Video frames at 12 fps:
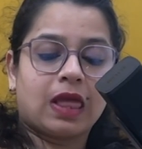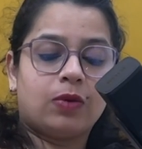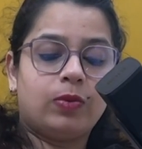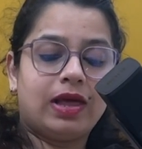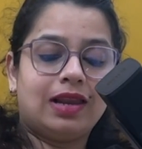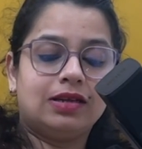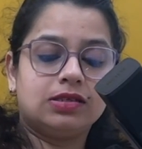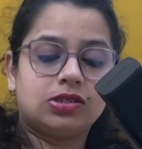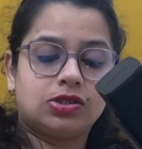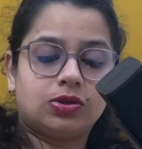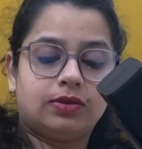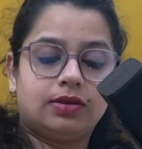well
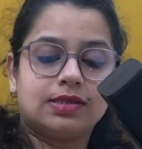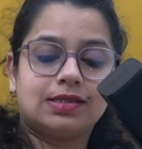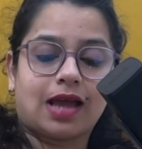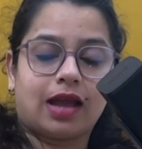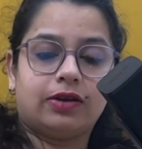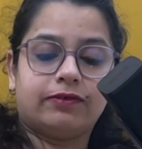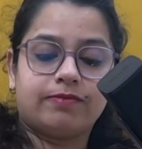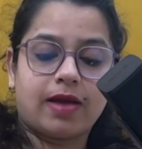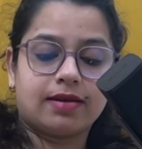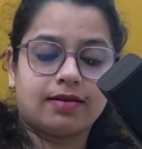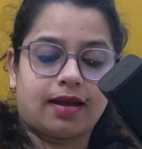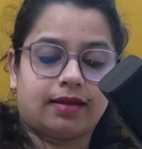understood this side of
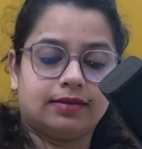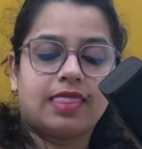mankind.